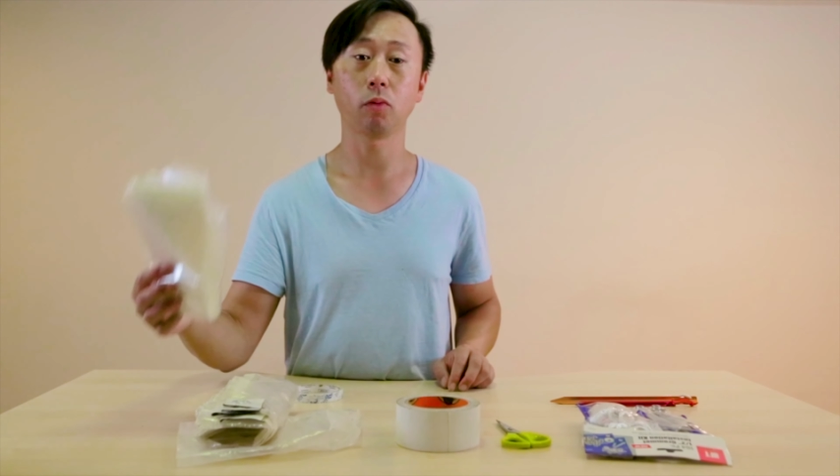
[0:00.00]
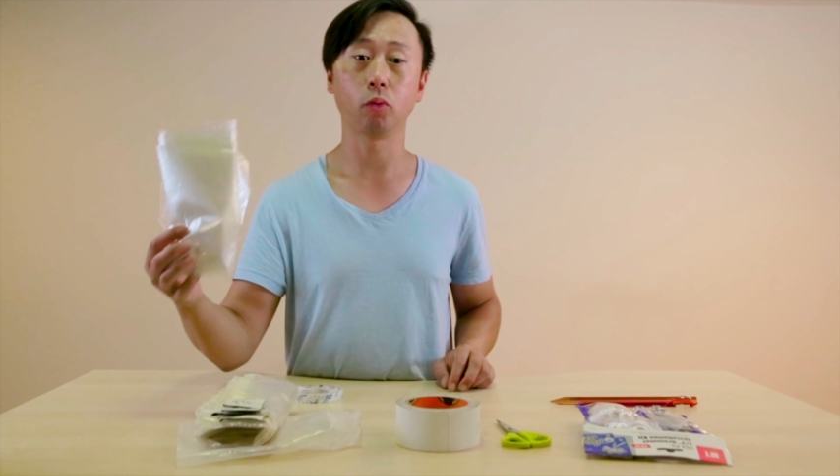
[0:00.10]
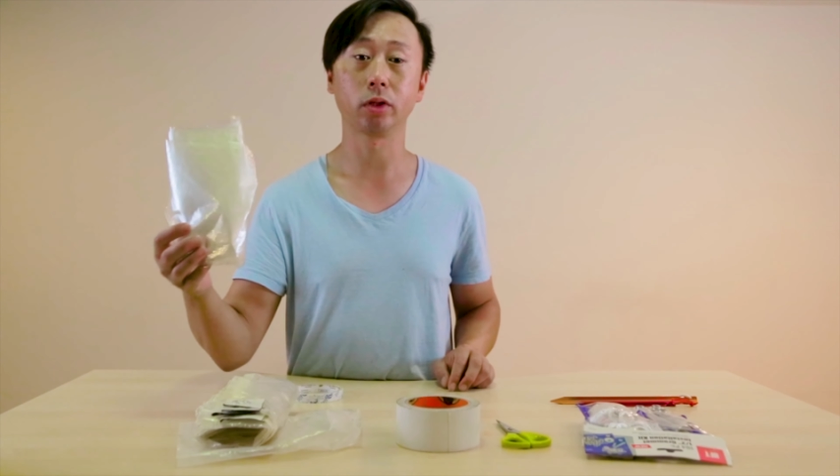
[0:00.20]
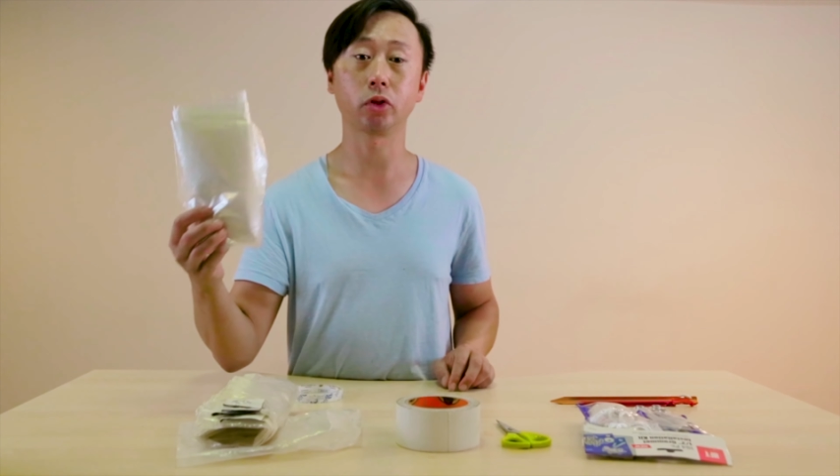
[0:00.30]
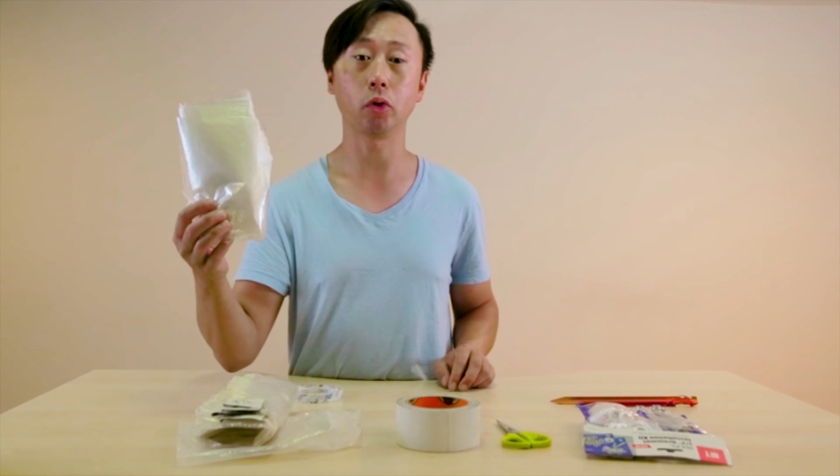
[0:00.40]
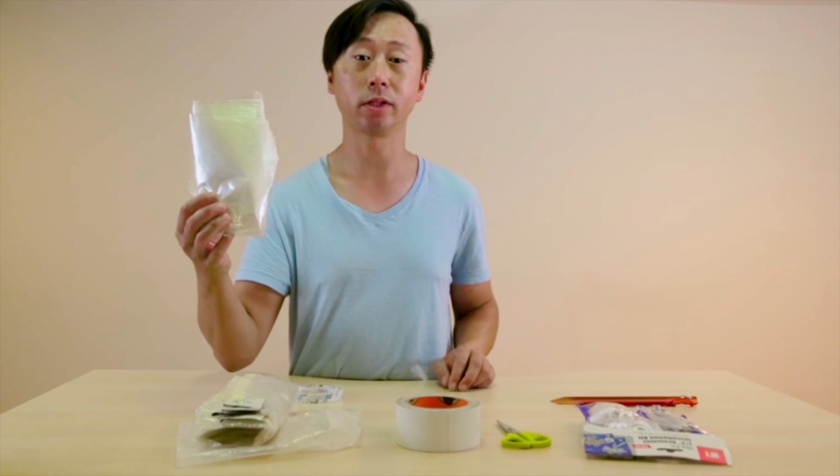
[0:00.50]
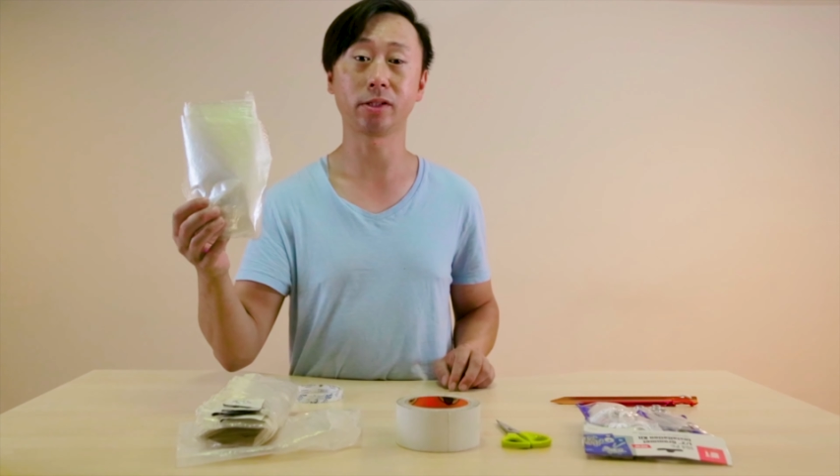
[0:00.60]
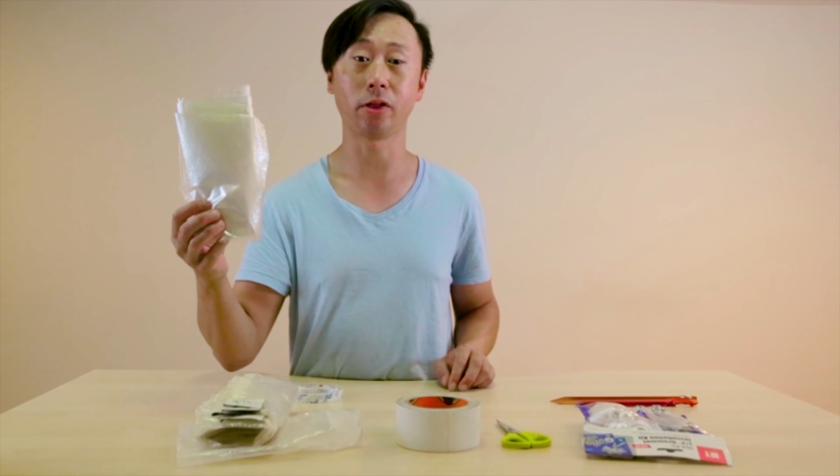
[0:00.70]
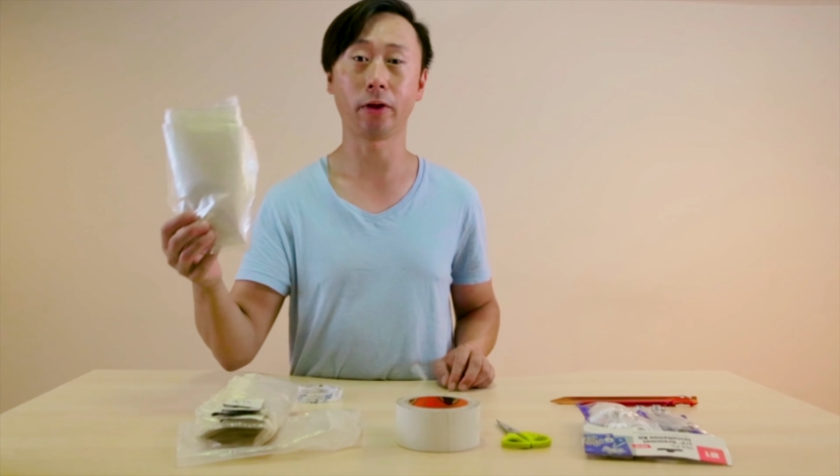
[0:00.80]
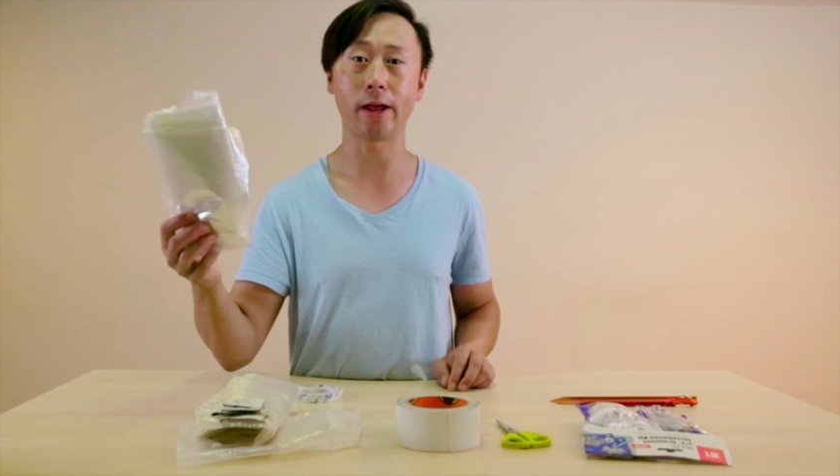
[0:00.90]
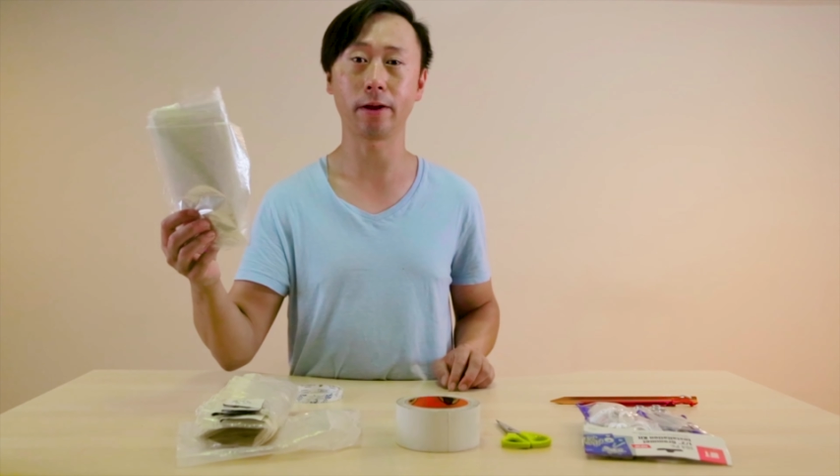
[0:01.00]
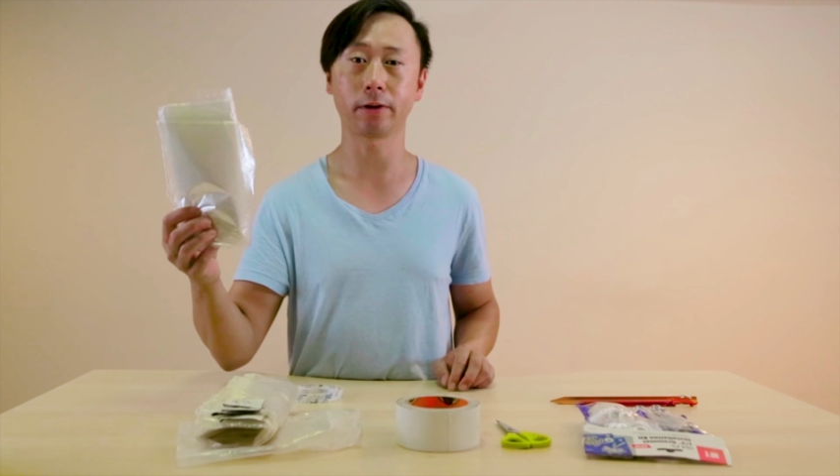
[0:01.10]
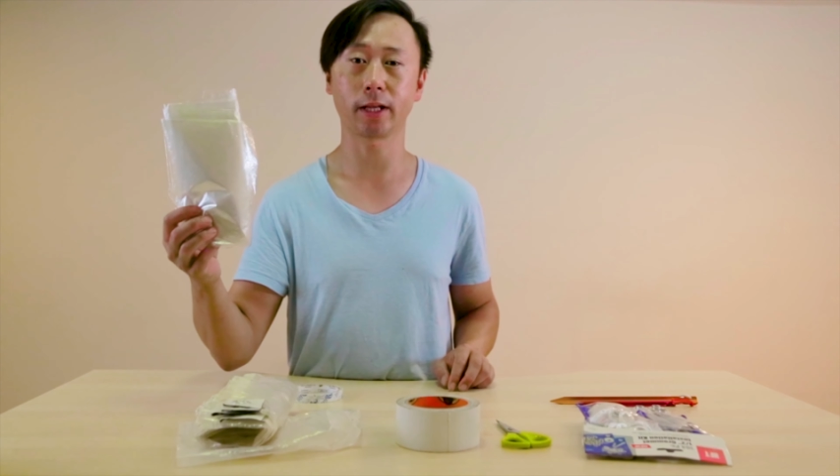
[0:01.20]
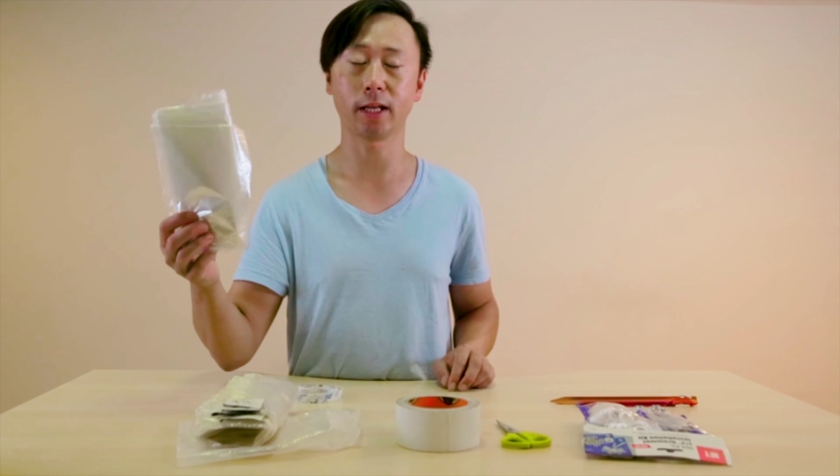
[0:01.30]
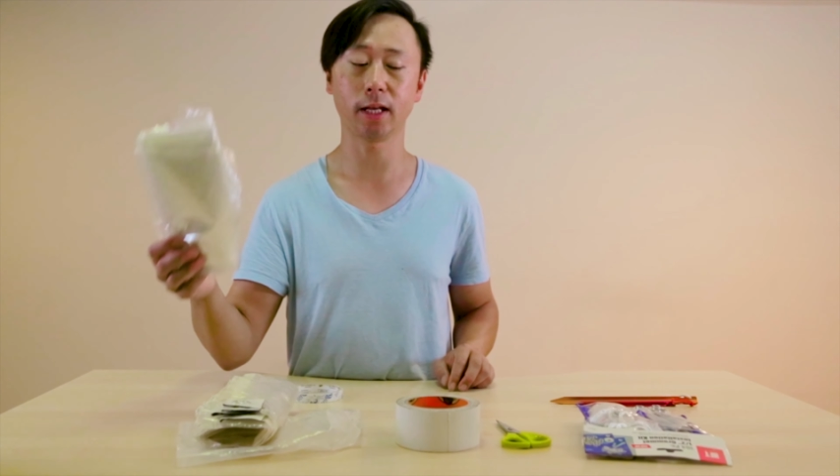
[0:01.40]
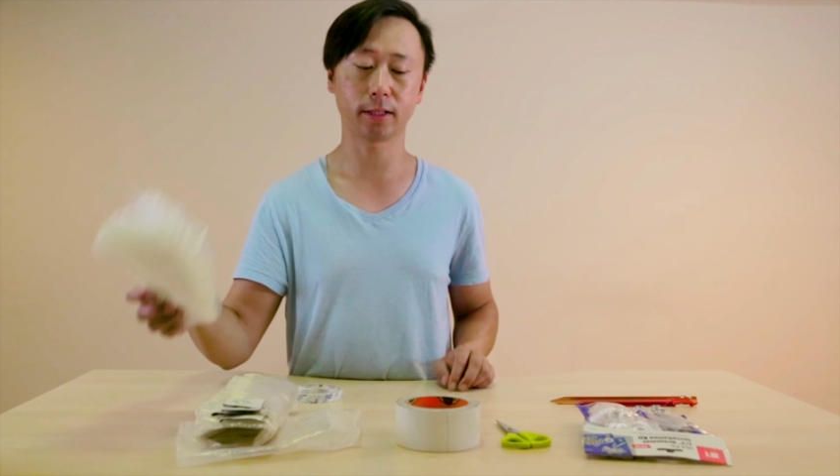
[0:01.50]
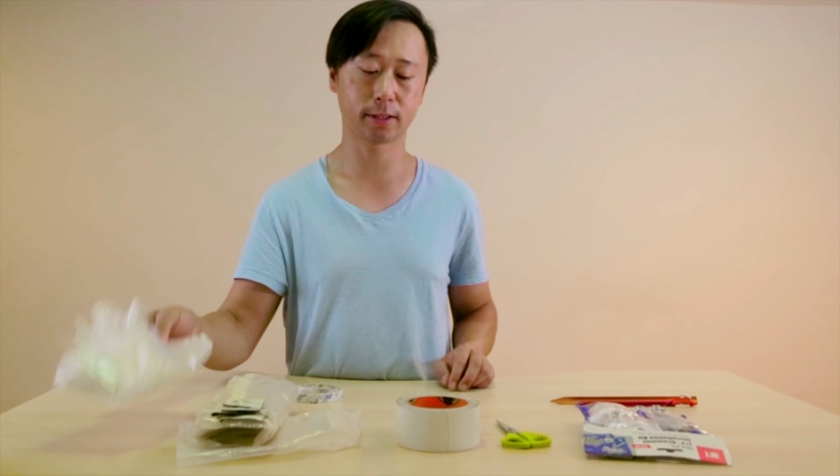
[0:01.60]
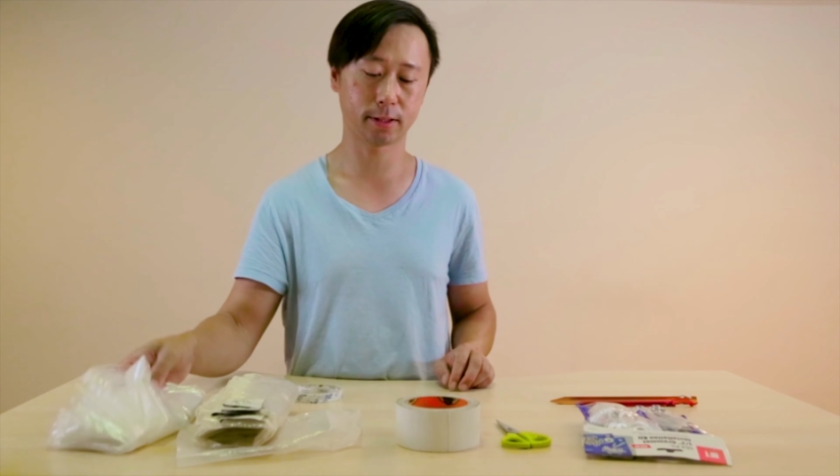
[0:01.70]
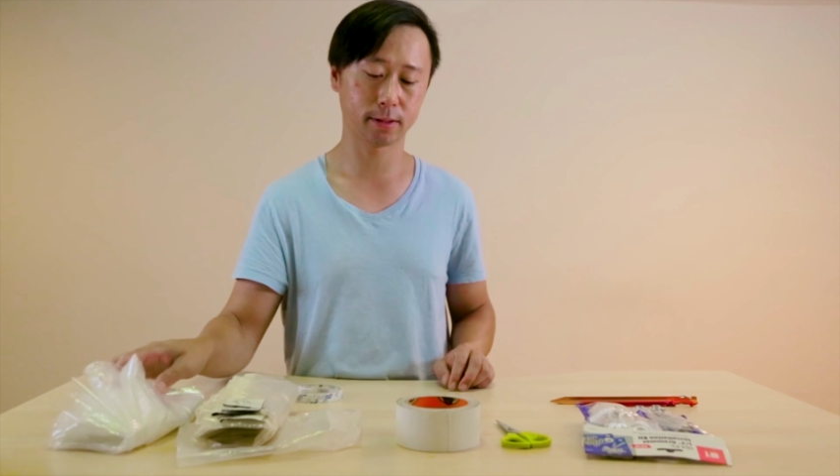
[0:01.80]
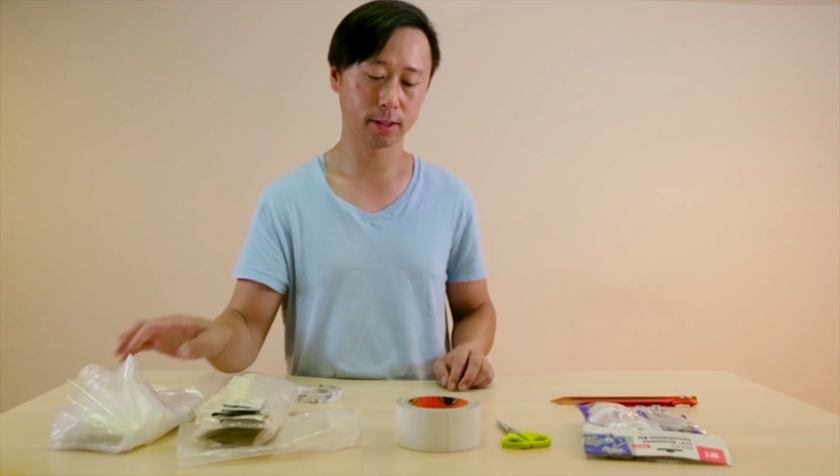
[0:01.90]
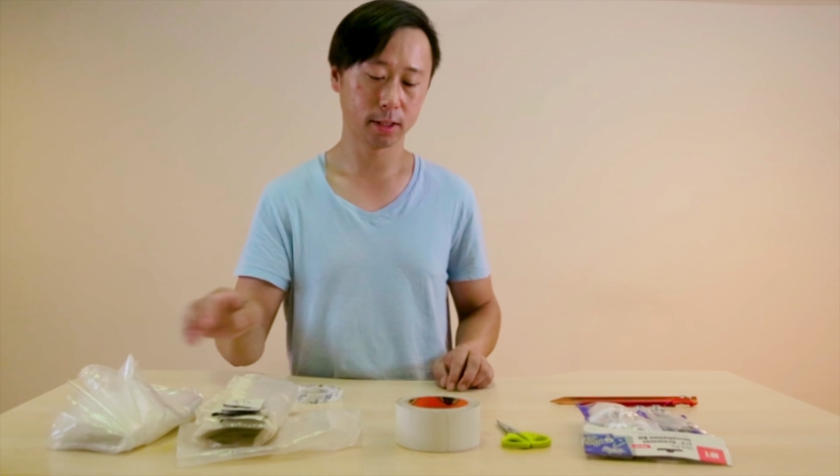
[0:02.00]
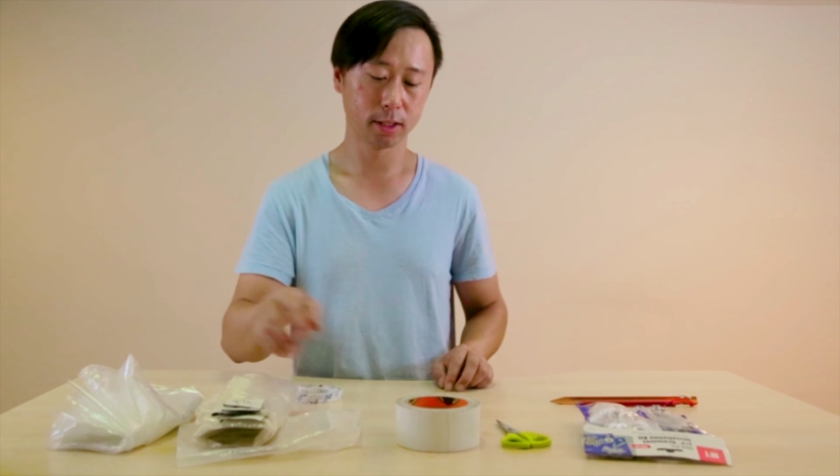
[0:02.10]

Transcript: window insulator kit,